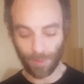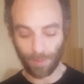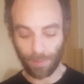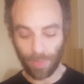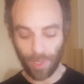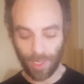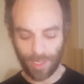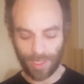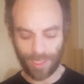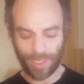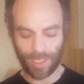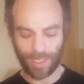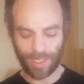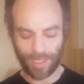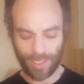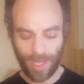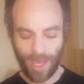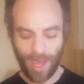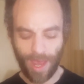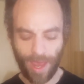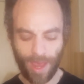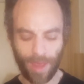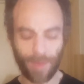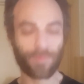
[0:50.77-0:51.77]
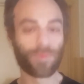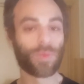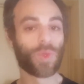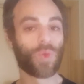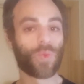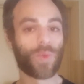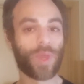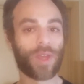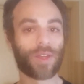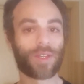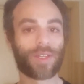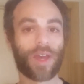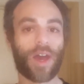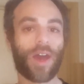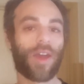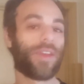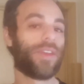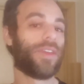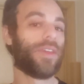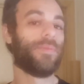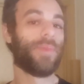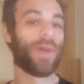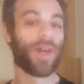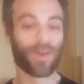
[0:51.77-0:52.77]
But today we are
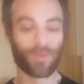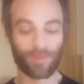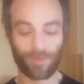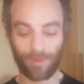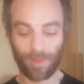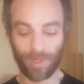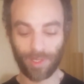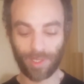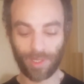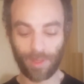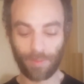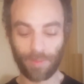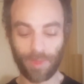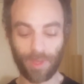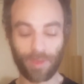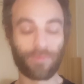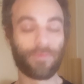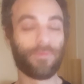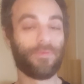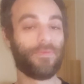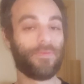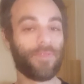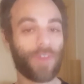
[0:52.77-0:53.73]
talking about something